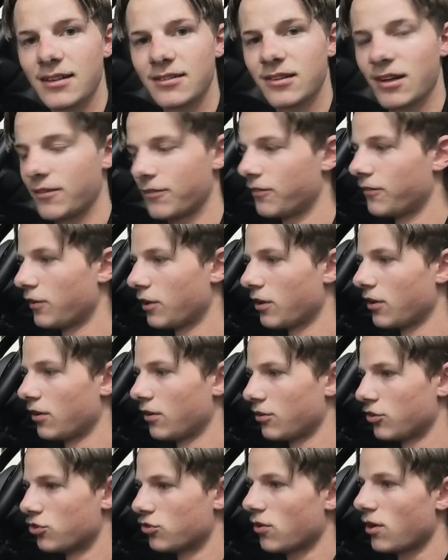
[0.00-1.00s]
done for
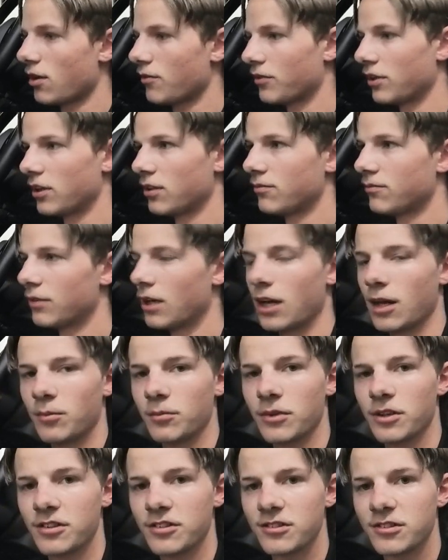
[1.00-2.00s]
the driver
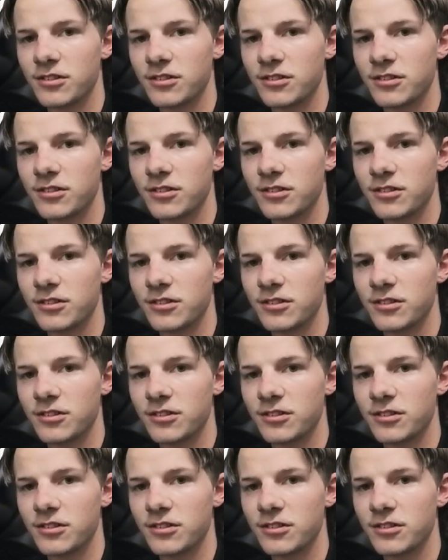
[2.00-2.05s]
armrest.